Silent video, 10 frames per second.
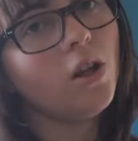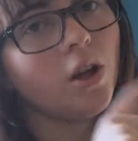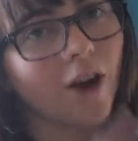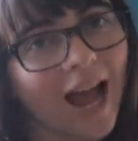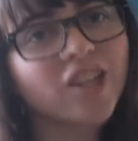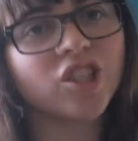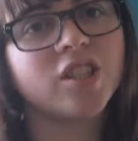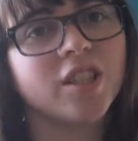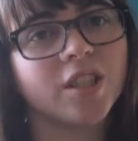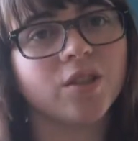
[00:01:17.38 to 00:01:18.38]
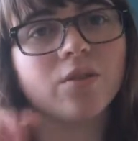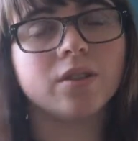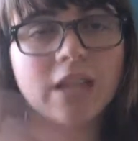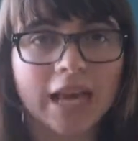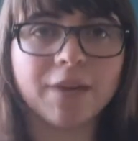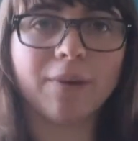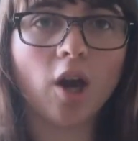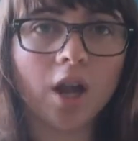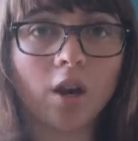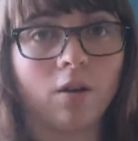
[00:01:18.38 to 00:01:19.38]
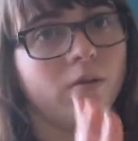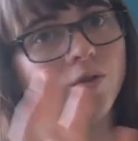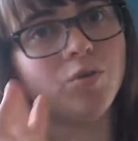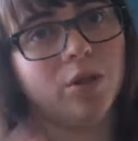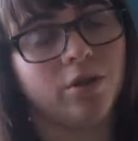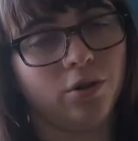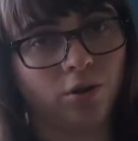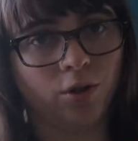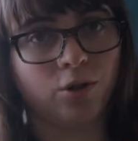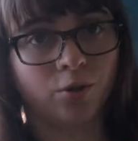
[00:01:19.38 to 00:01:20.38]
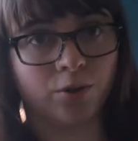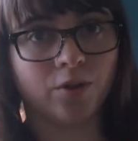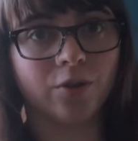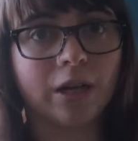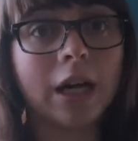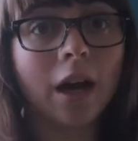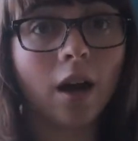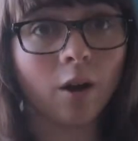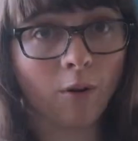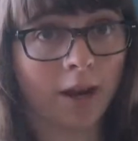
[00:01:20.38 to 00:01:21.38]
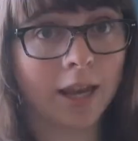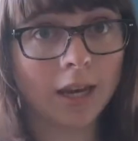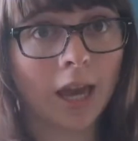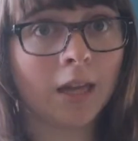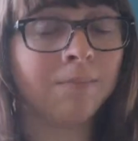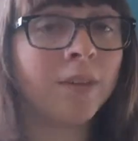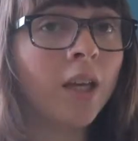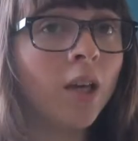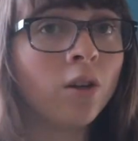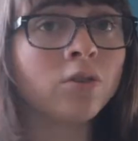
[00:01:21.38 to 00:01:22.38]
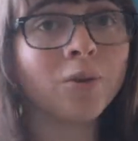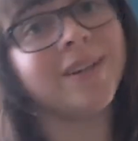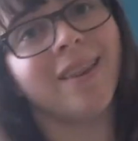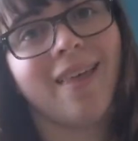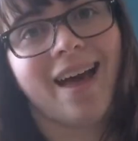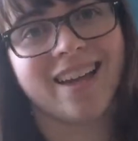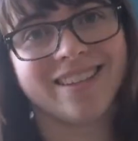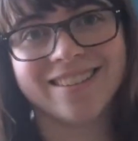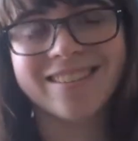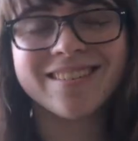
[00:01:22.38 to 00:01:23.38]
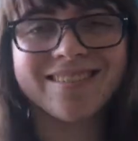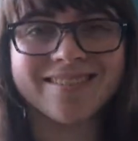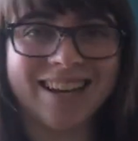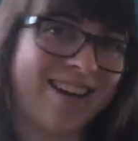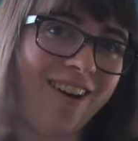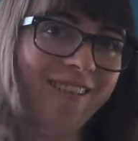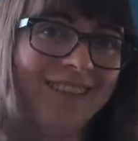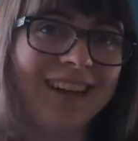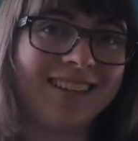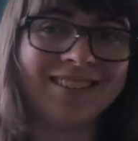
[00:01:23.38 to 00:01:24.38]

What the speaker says: Crash Into You, Take Me On, and also read her short story, Red at Night. So I did that. I did all of that.